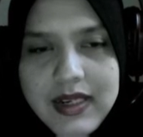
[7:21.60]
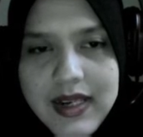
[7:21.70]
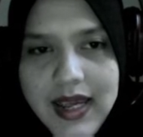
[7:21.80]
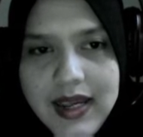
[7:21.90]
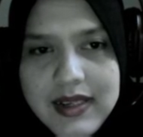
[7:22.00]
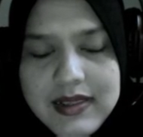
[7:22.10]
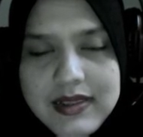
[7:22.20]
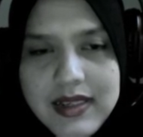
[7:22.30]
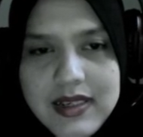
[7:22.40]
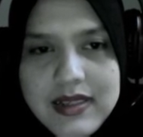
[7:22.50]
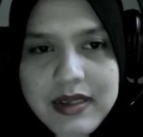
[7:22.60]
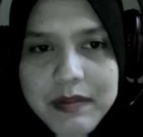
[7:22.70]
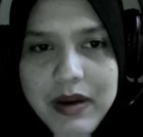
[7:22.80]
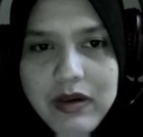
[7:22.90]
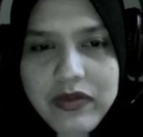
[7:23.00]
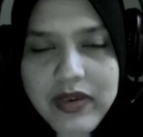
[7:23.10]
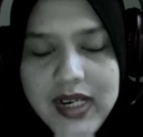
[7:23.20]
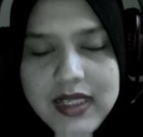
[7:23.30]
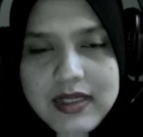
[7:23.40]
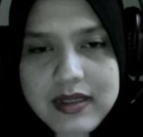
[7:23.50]
Next is about
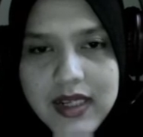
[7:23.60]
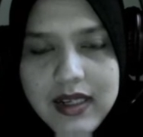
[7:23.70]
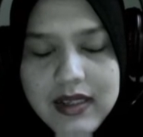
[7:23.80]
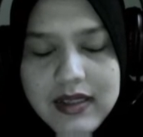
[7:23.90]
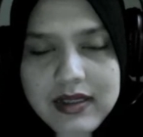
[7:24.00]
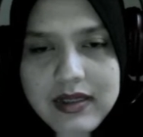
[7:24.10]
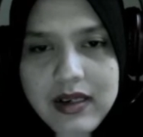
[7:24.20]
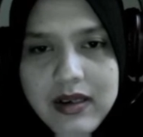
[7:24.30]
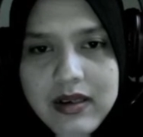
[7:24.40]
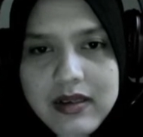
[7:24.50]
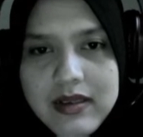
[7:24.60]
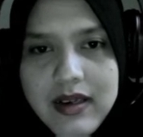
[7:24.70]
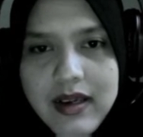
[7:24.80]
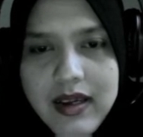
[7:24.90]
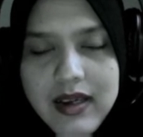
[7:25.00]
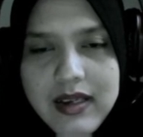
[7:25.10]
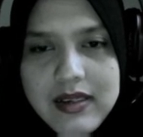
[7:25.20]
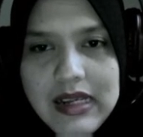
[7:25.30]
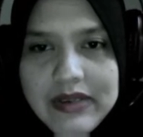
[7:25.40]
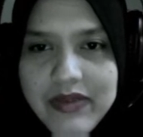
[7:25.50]
finding
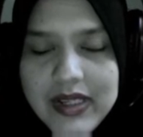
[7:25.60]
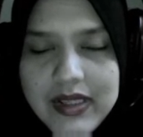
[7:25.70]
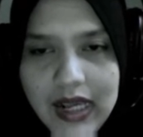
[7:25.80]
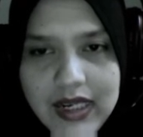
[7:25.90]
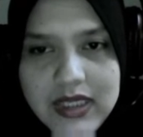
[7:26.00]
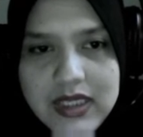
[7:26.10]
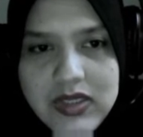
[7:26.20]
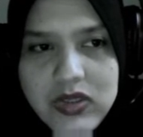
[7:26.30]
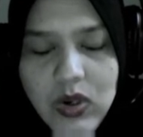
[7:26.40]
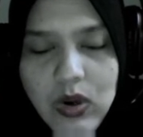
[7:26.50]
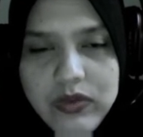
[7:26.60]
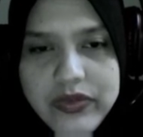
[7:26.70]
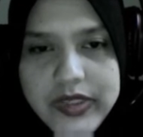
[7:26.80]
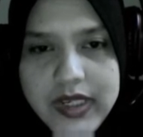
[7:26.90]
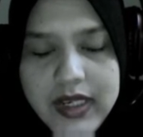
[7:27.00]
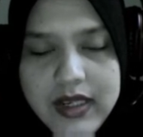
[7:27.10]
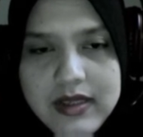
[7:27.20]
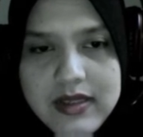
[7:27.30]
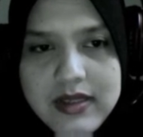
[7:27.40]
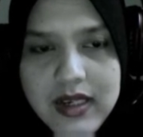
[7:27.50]
and advantages of
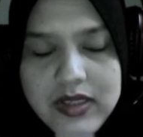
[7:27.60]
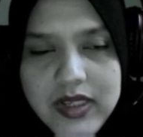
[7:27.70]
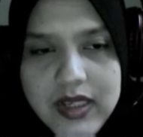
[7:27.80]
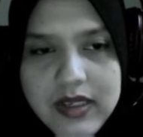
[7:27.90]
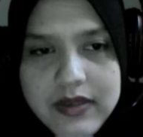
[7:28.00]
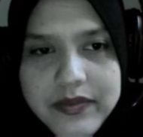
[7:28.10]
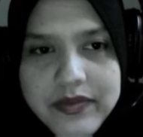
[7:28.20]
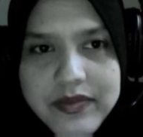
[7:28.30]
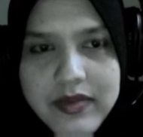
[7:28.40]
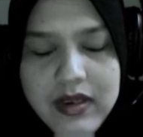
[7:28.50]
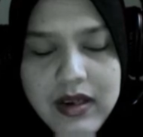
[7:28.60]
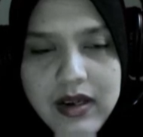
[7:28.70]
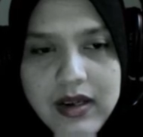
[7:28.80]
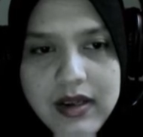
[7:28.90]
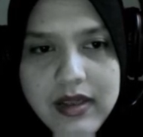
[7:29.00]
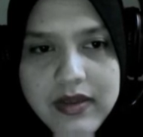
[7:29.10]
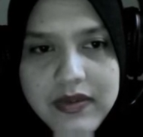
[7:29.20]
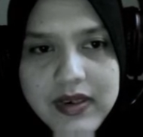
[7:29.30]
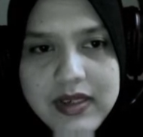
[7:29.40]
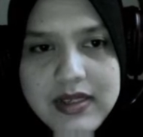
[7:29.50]
this study.
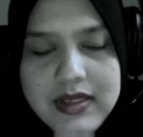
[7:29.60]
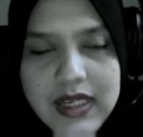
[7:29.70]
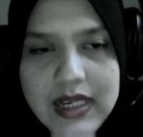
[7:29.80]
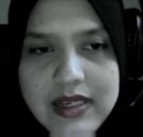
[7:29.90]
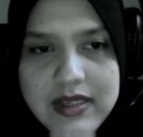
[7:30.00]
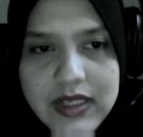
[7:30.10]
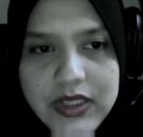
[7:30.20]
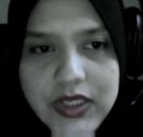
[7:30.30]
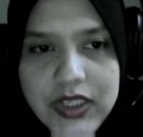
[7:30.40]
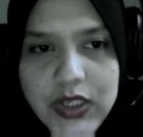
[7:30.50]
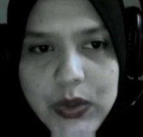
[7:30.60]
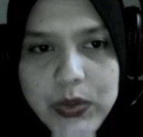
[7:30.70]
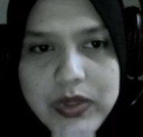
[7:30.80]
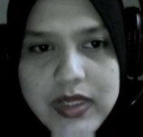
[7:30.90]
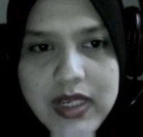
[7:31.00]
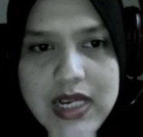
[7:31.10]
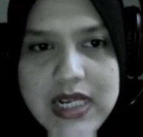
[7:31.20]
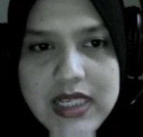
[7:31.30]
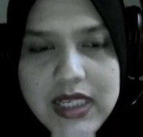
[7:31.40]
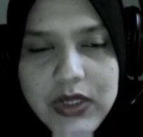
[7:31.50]
First, easy to use.
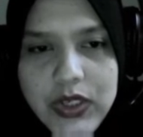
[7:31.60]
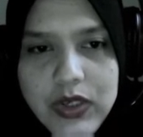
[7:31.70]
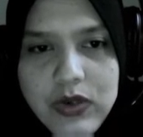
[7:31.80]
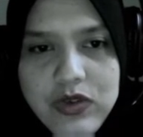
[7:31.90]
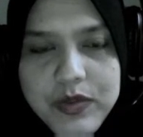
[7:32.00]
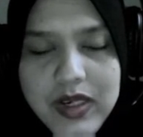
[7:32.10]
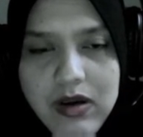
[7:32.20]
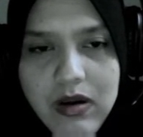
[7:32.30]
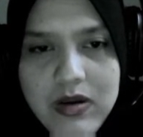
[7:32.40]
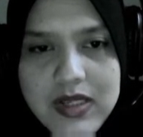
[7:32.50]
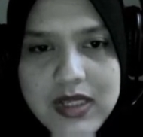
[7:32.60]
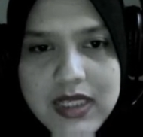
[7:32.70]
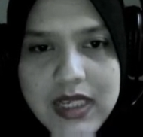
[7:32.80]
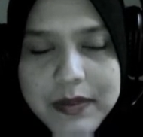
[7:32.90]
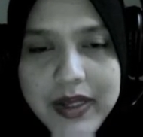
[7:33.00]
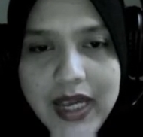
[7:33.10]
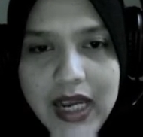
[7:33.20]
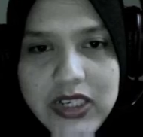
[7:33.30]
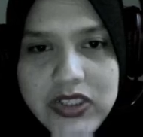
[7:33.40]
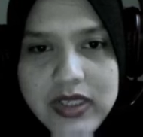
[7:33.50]
Easy to use because this
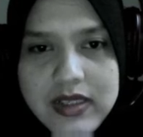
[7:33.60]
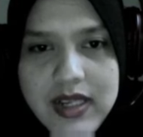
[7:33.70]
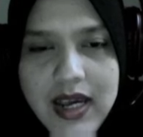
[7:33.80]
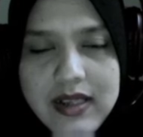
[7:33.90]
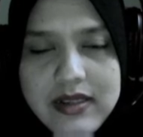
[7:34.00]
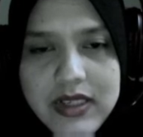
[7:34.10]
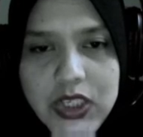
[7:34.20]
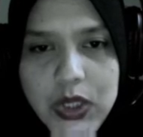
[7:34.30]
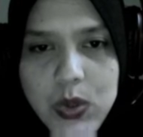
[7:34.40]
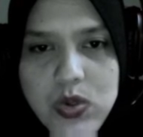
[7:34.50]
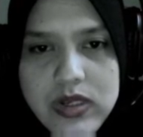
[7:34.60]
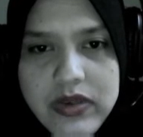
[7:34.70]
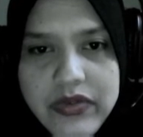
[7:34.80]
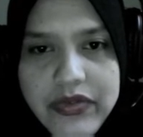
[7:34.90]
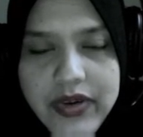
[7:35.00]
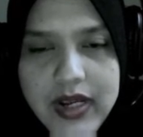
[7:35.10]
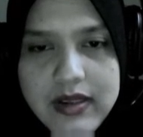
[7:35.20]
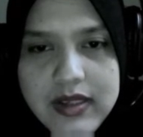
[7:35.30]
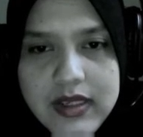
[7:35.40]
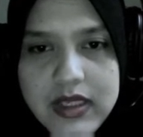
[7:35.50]
application has a
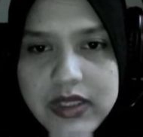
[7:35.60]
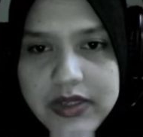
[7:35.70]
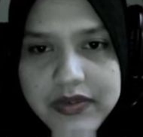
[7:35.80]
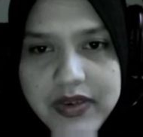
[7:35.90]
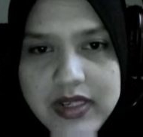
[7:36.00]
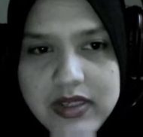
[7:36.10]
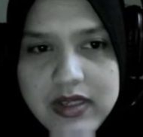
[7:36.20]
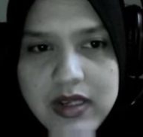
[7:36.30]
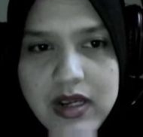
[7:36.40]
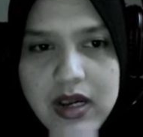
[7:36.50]
user-friendly interface.